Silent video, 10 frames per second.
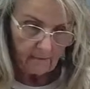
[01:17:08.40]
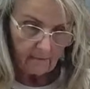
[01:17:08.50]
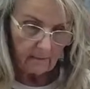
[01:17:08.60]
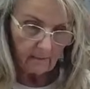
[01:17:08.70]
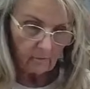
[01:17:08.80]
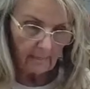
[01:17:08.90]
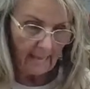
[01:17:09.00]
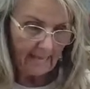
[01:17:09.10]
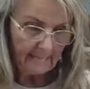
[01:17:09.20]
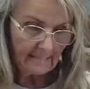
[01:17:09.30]
The little
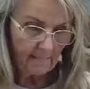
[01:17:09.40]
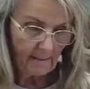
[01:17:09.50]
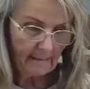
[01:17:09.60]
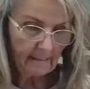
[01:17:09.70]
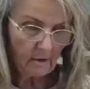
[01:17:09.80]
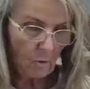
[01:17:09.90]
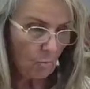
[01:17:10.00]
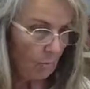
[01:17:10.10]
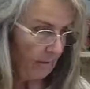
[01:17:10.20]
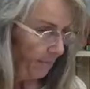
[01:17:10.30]
lines I painted
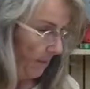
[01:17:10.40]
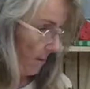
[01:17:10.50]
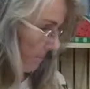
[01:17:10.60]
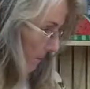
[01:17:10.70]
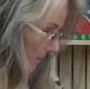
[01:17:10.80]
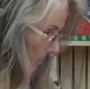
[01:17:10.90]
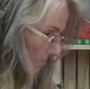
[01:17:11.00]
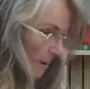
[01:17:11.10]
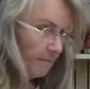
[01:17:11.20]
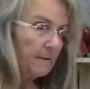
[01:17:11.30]
on with the little
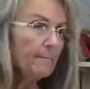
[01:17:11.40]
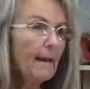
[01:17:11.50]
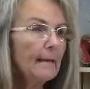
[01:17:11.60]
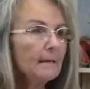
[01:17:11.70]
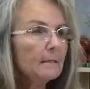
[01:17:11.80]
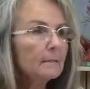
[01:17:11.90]
puffy paint.